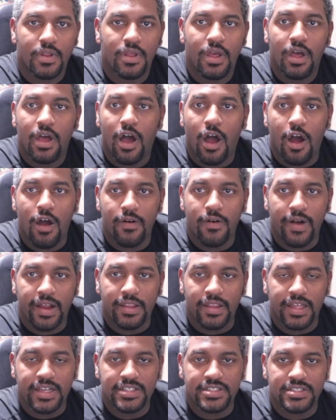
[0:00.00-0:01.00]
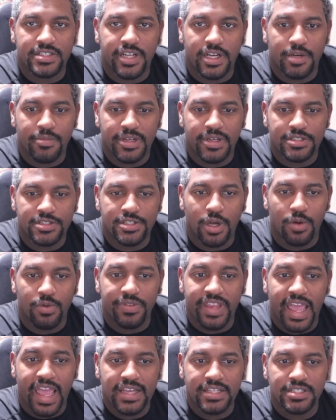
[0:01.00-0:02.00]
Alright, ladies and gentlemen, so
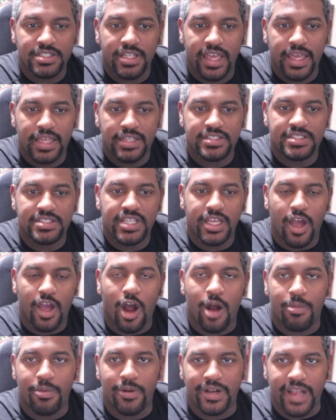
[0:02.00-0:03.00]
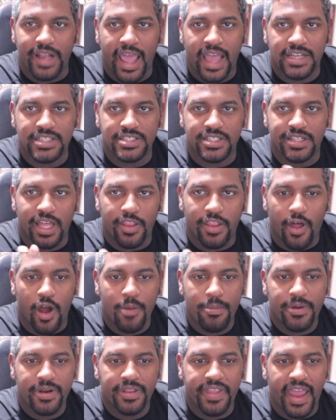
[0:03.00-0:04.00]
next is the Aberrant Action. Now, the
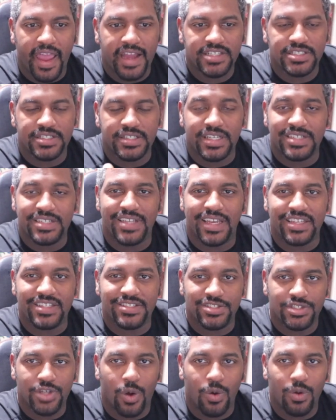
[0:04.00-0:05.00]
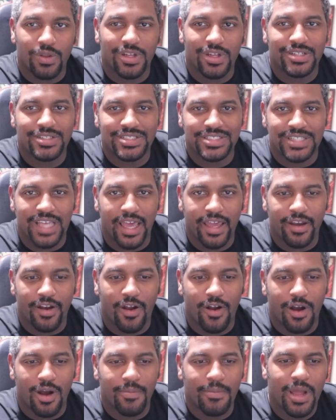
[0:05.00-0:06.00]
Aberrant Action is a solar
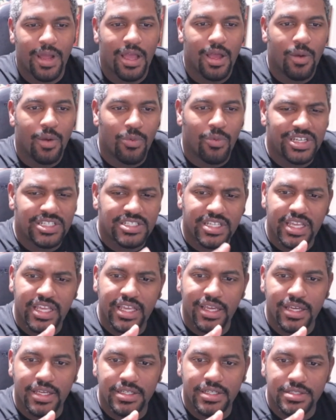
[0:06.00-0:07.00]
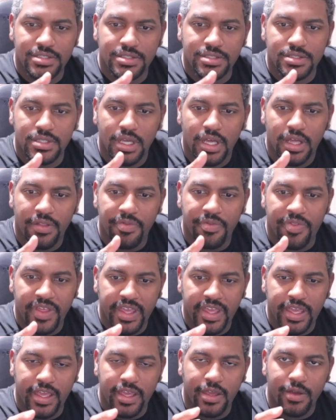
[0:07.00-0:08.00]
sidearm, which is
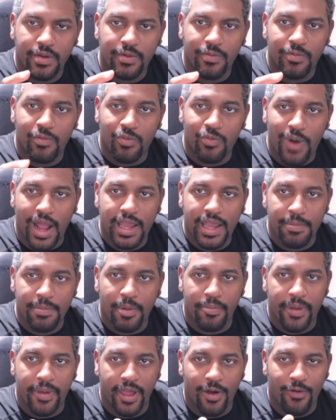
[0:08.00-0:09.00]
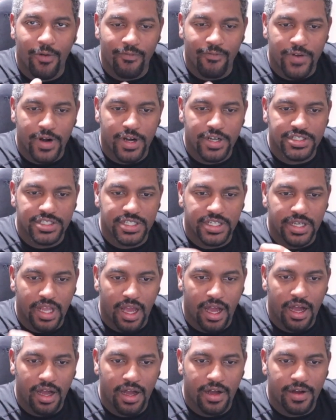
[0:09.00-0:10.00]
the rocket-propelled version
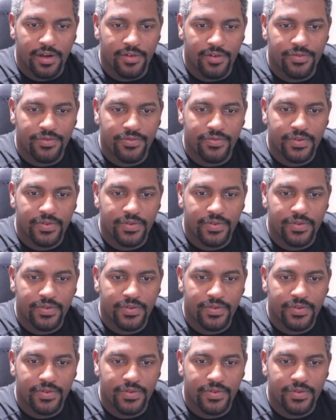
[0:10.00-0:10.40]
of